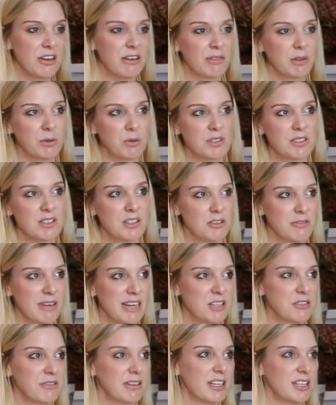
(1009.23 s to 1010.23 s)
I've launched a
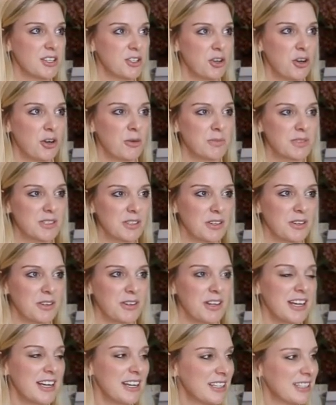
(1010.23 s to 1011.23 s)
directory, a shop, so
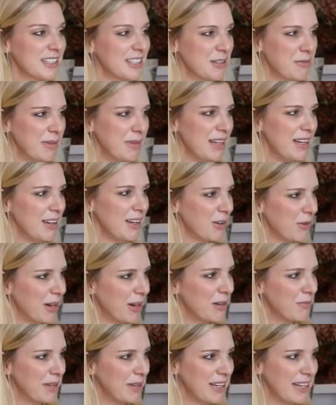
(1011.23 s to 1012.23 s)
it's going to be
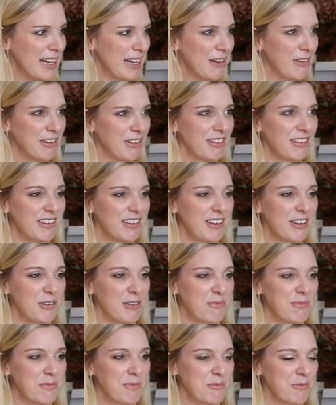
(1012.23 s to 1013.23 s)
quite a big year, and
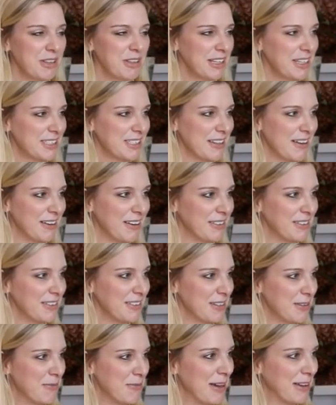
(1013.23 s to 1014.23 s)
um, I'm really excited
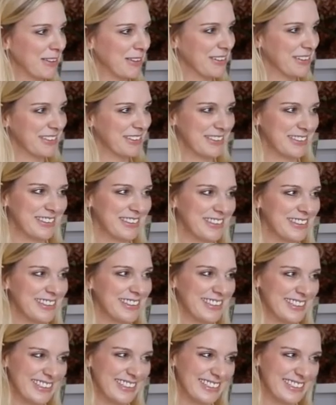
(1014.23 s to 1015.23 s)
about it. And yeah,
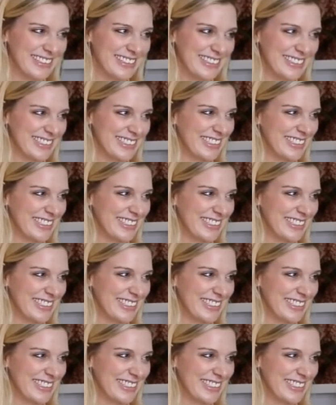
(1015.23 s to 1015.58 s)
there's lots